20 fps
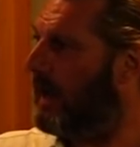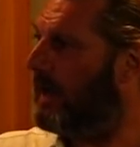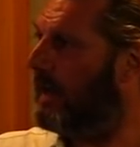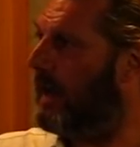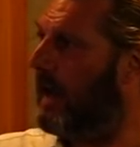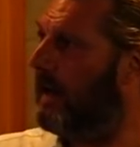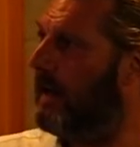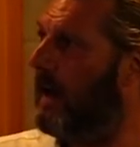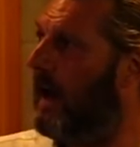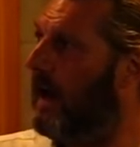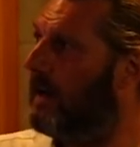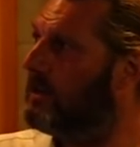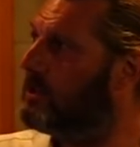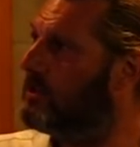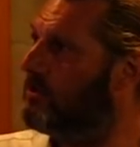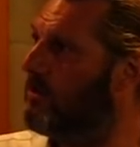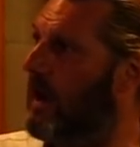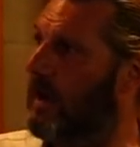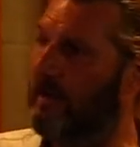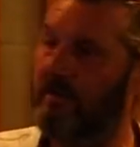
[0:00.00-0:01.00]
Again, I
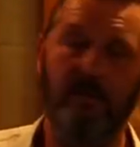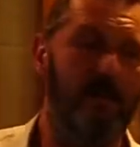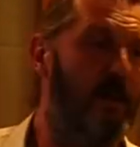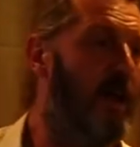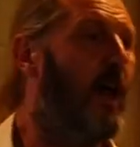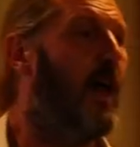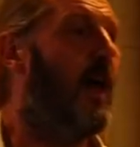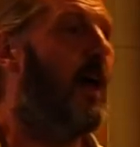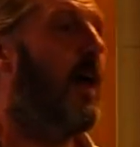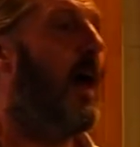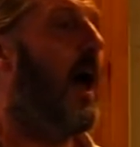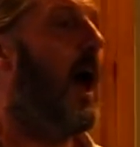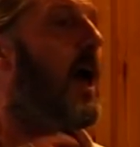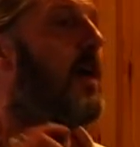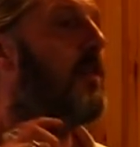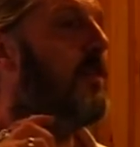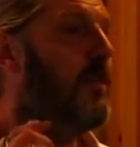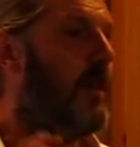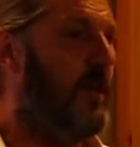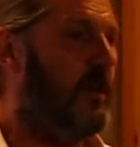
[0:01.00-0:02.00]
stress,
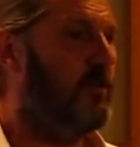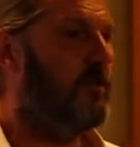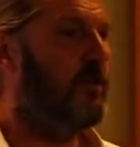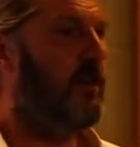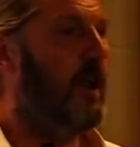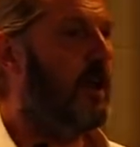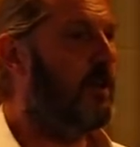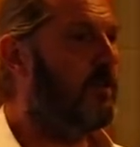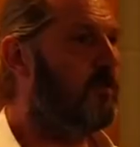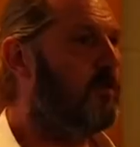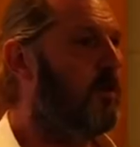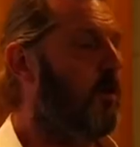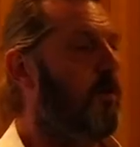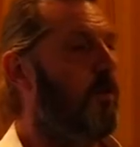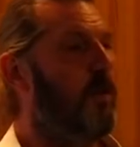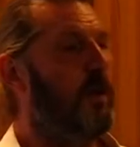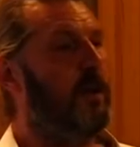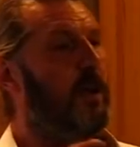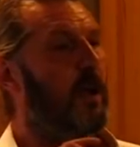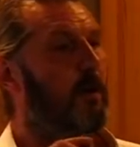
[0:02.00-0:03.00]
this is
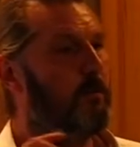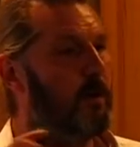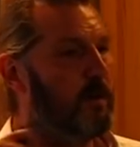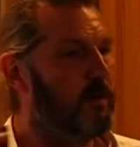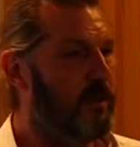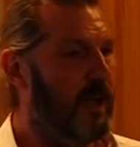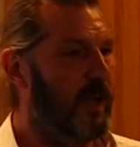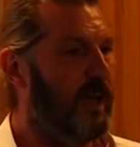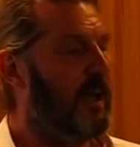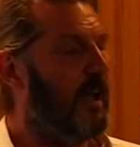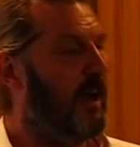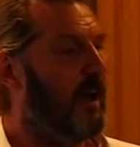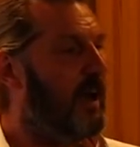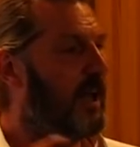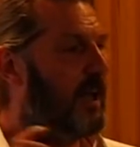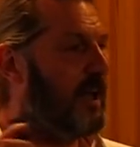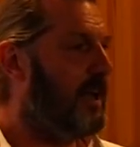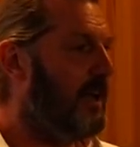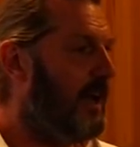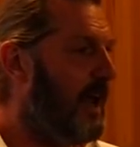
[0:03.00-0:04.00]
nothing
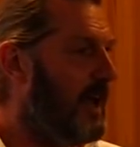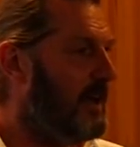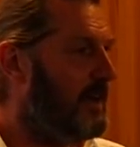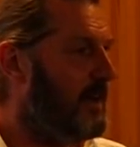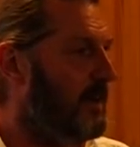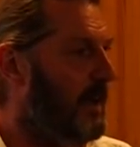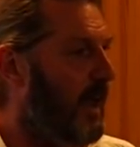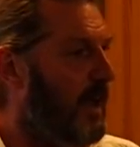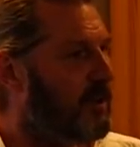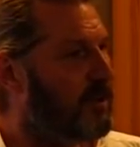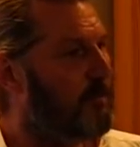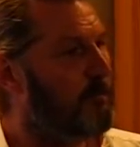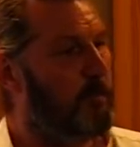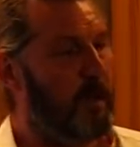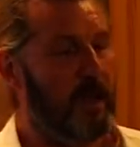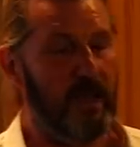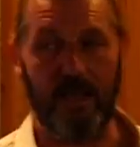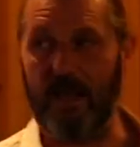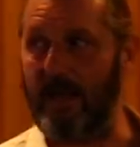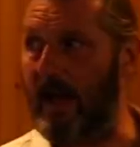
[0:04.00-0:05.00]
particularly Canadian. It's
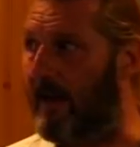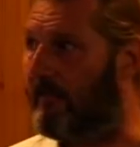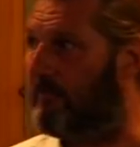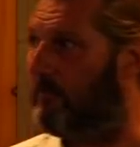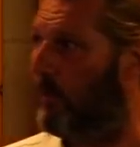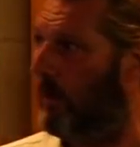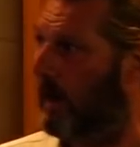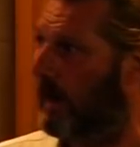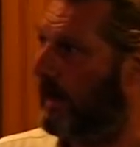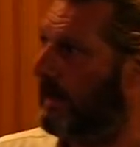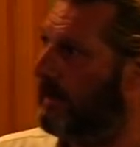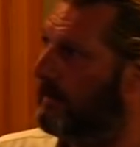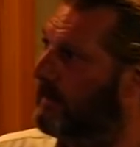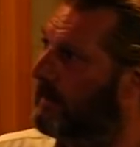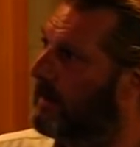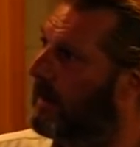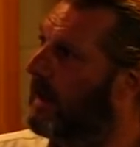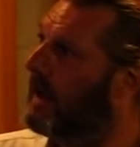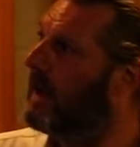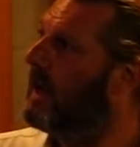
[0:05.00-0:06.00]
BEFY.
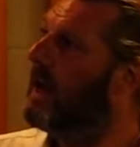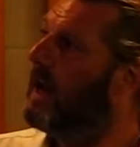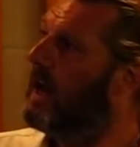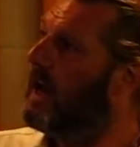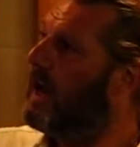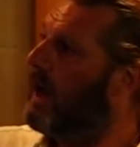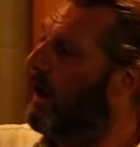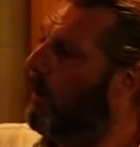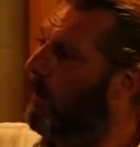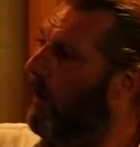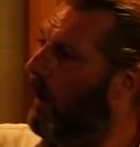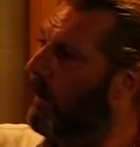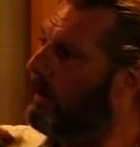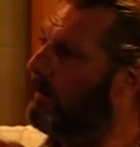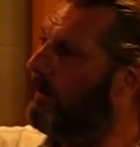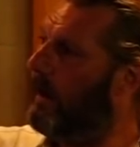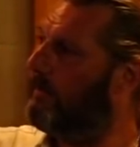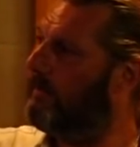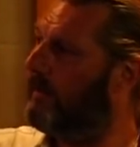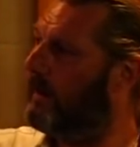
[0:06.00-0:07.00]

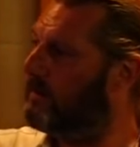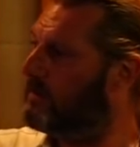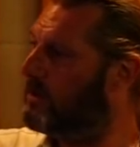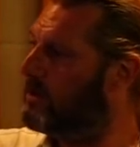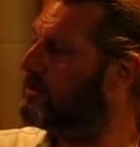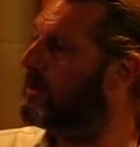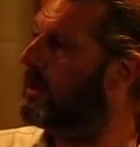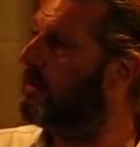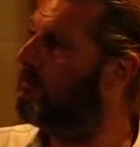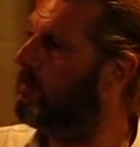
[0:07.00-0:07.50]
One of the advantages they